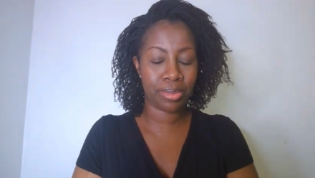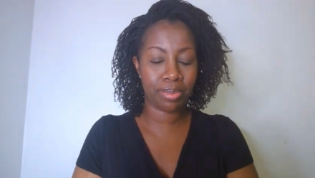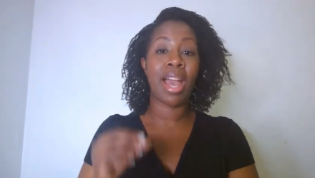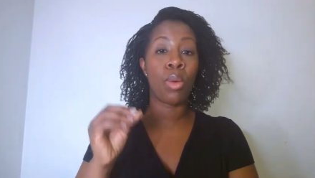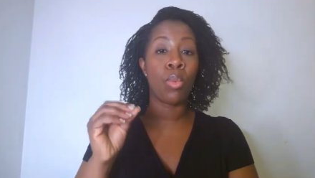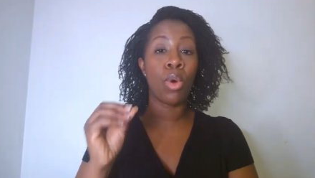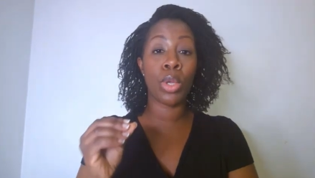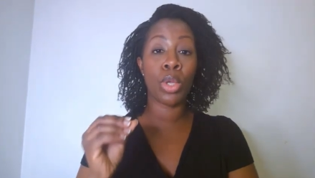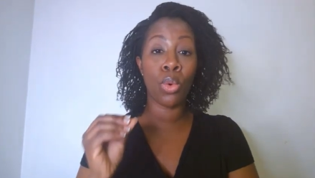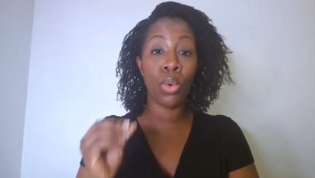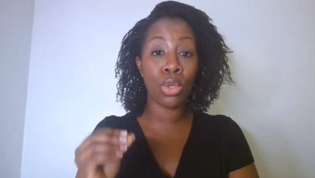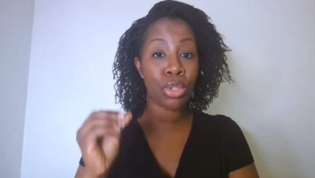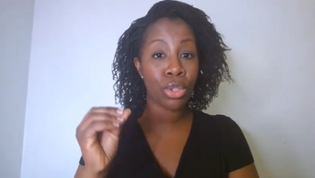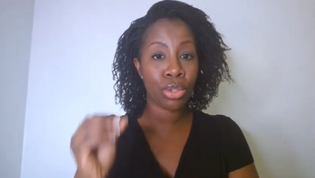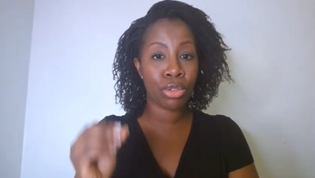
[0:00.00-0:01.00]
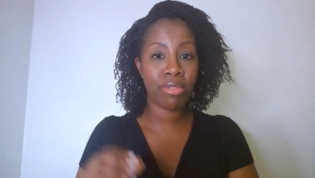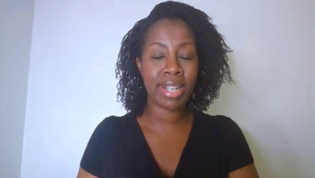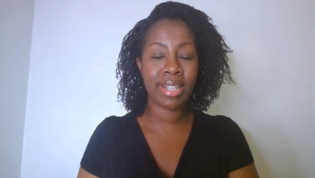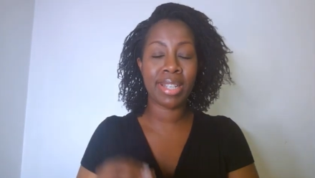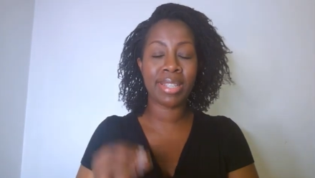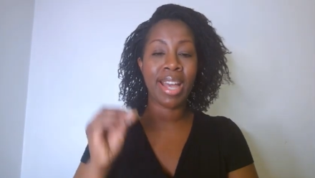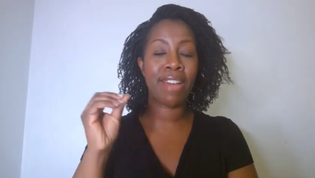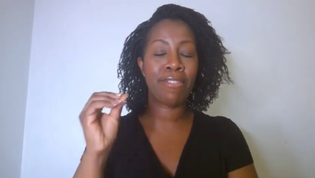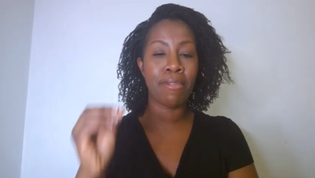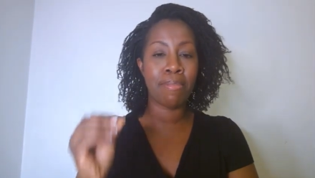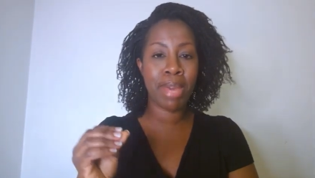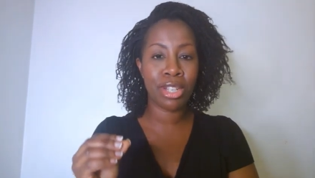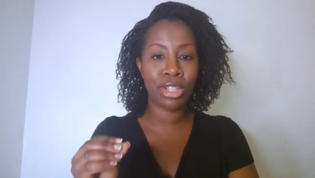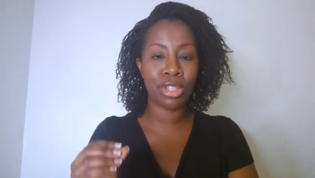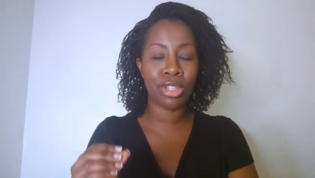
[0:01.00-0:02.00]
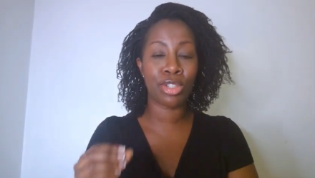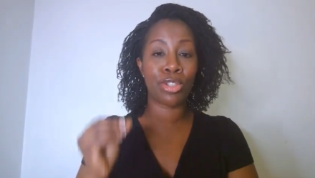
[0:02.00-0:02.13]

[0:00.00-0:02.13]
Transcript: And what we also create is affirmations